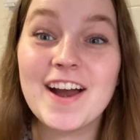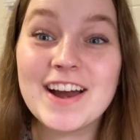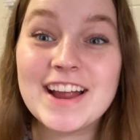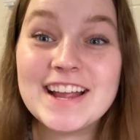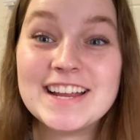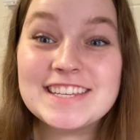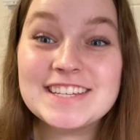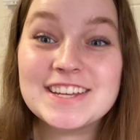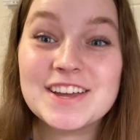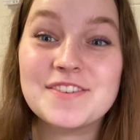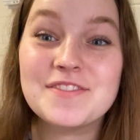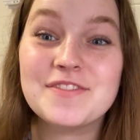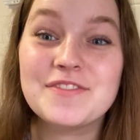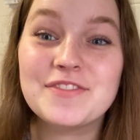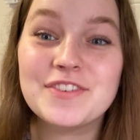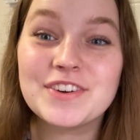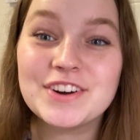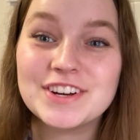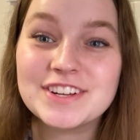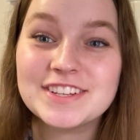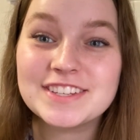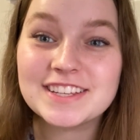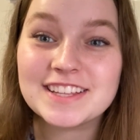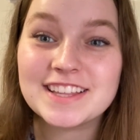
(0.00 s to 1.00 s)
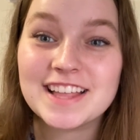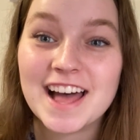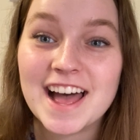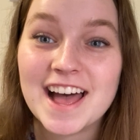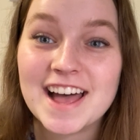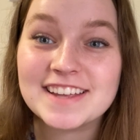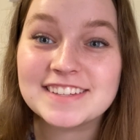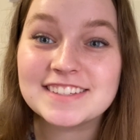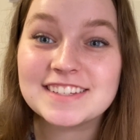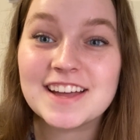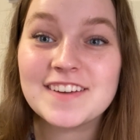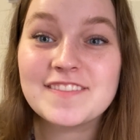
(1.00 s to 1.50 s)
All right, first
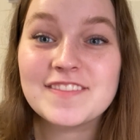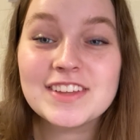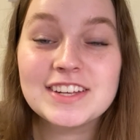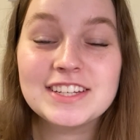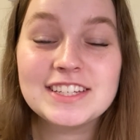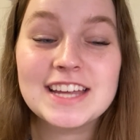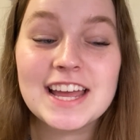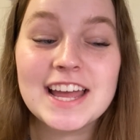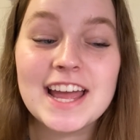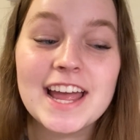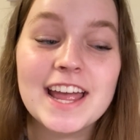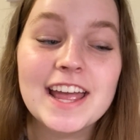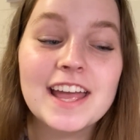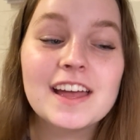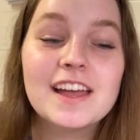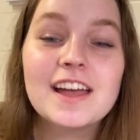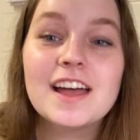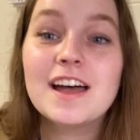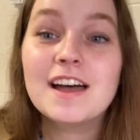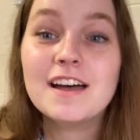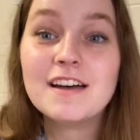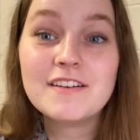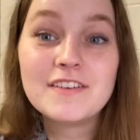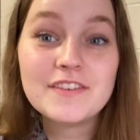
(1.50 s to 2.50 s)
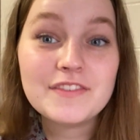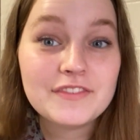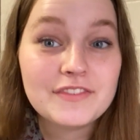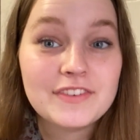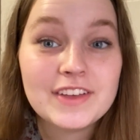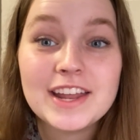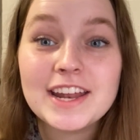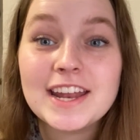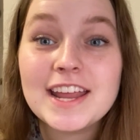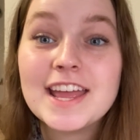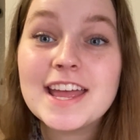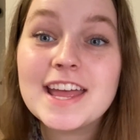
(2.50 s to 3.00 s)
class of the day,
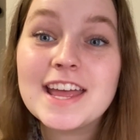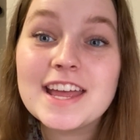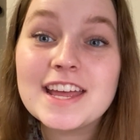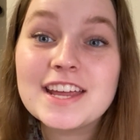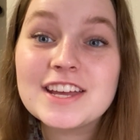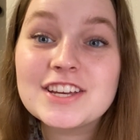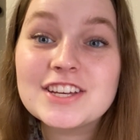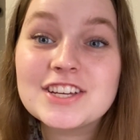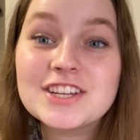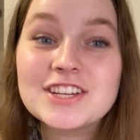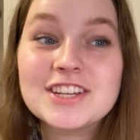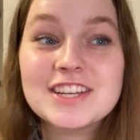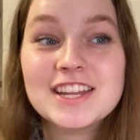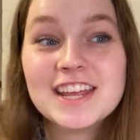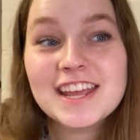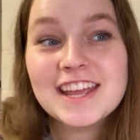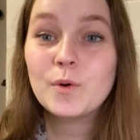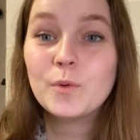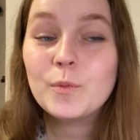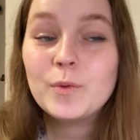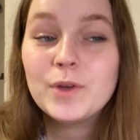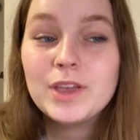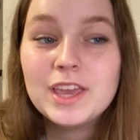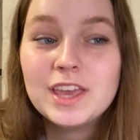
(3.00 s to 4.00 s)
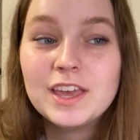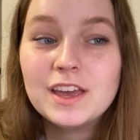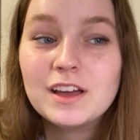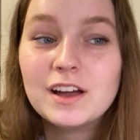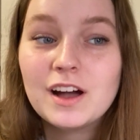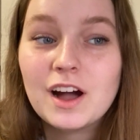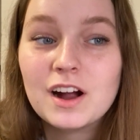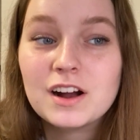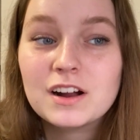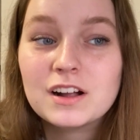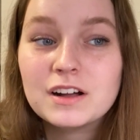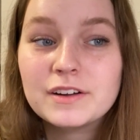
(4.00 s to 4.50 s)
finished. We
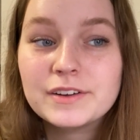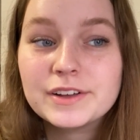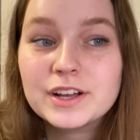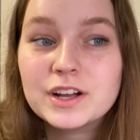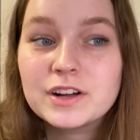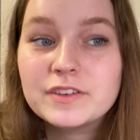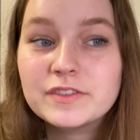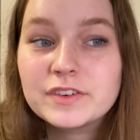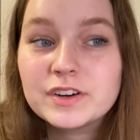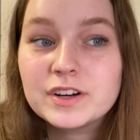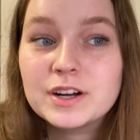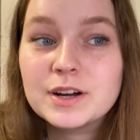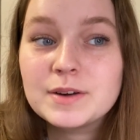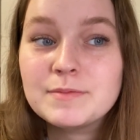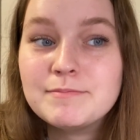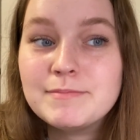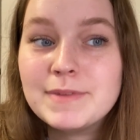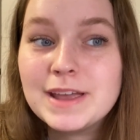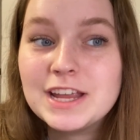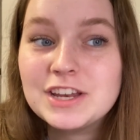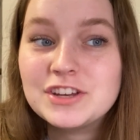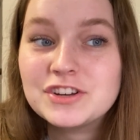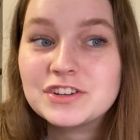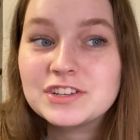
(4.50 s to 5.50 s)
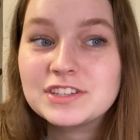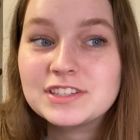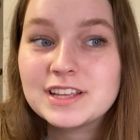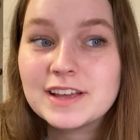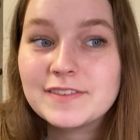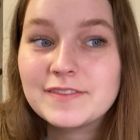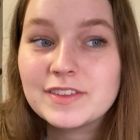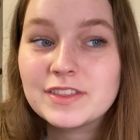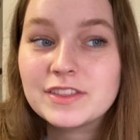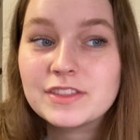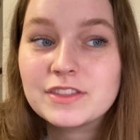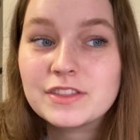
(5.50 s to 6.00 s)
are going over major
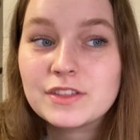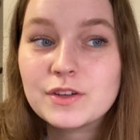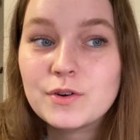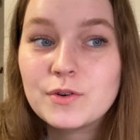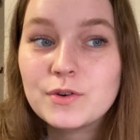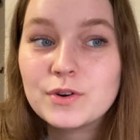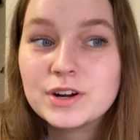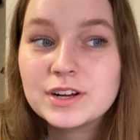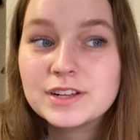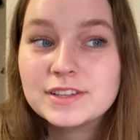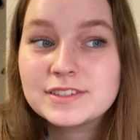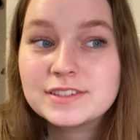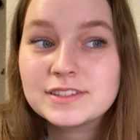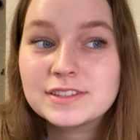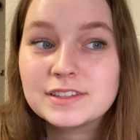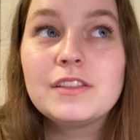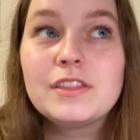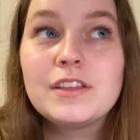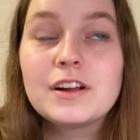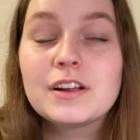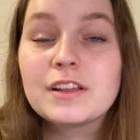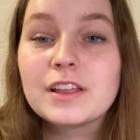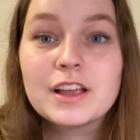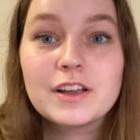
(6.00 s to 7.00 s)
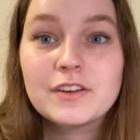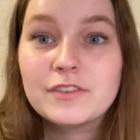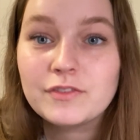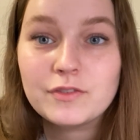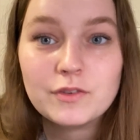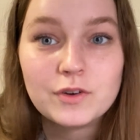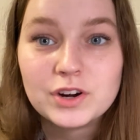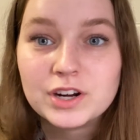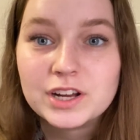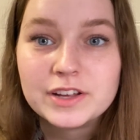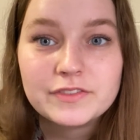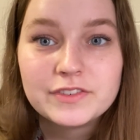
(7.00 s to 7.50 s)
seventh chords. There are like
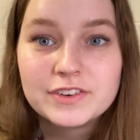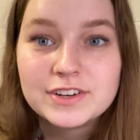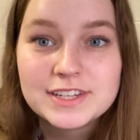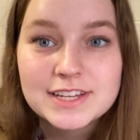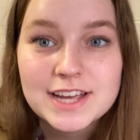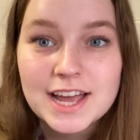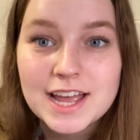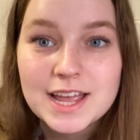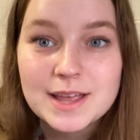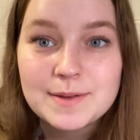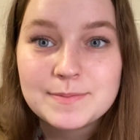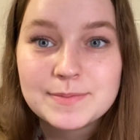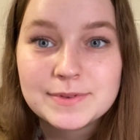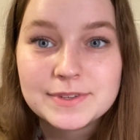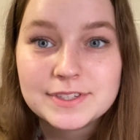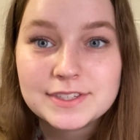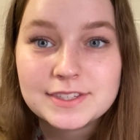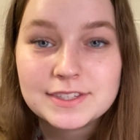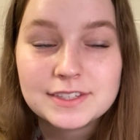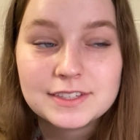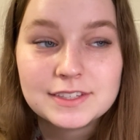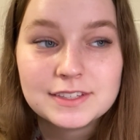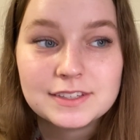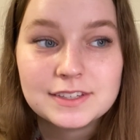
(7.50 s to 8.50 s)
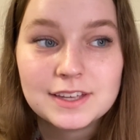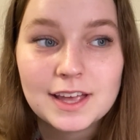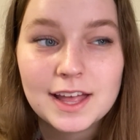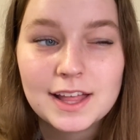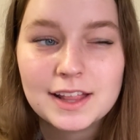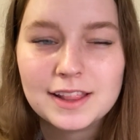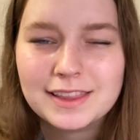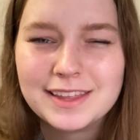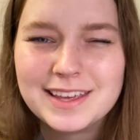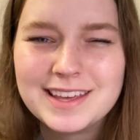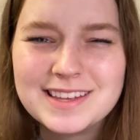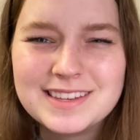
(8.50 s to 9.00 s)
four different types.
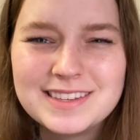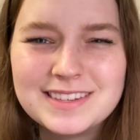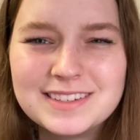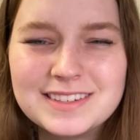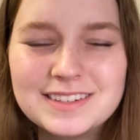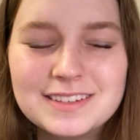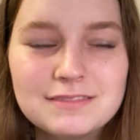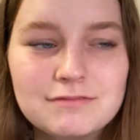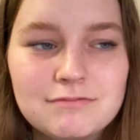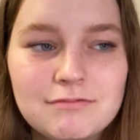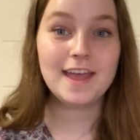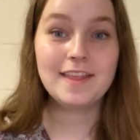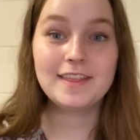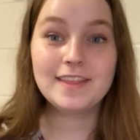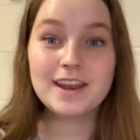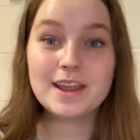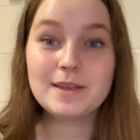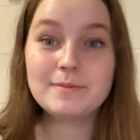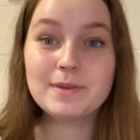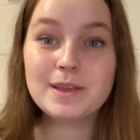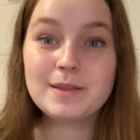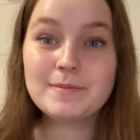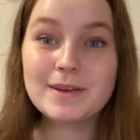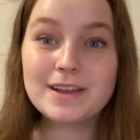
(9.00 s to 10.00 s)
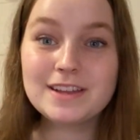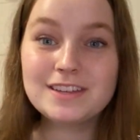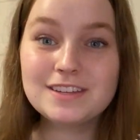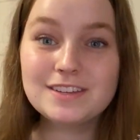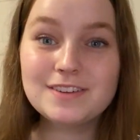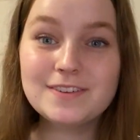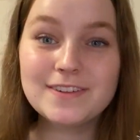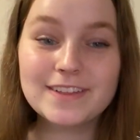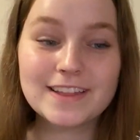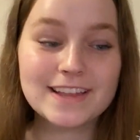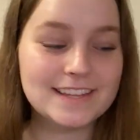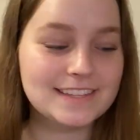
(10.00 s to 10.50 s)
At least. And then I made my
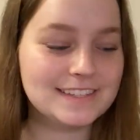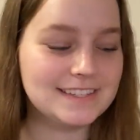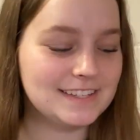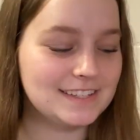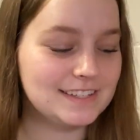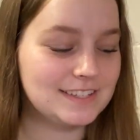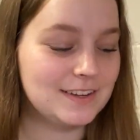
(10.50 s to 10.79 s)
to-do list.